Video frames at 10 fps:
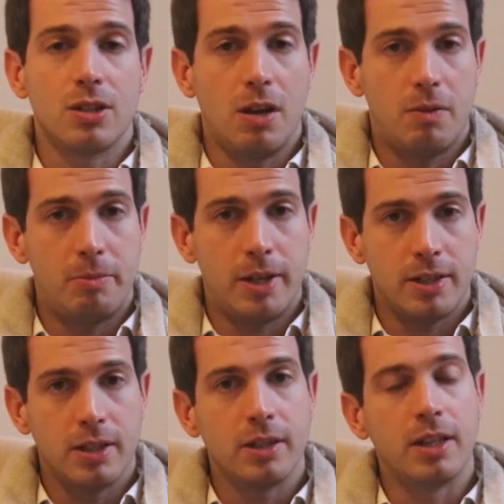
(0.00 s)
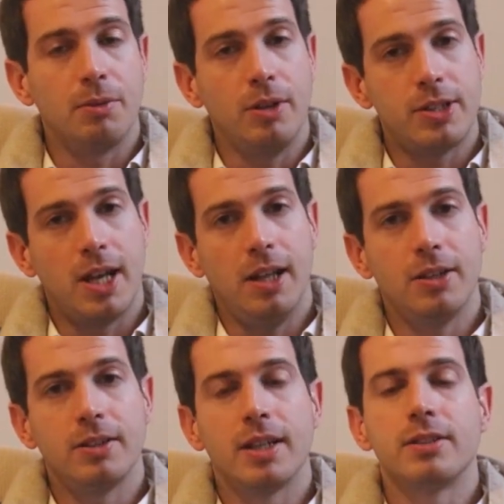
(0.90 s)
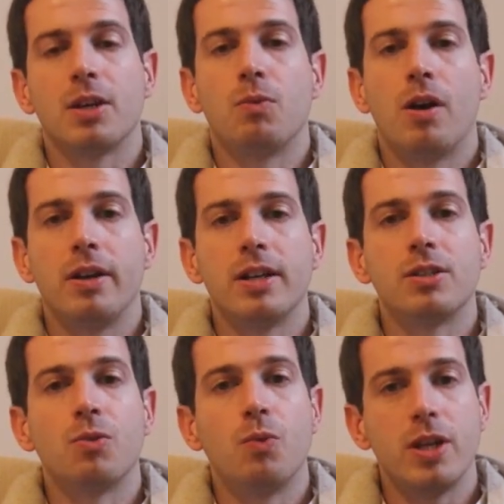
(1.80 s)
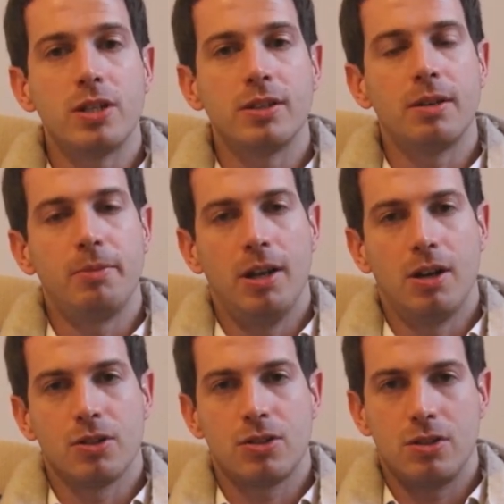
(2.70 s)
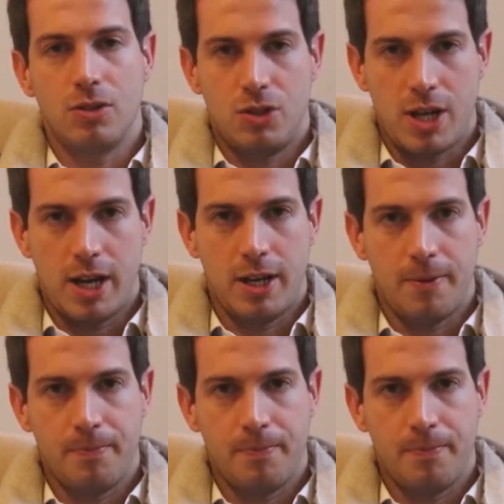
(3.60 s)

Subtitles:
government, they will tell you that Taiwan is a region that belongs to China.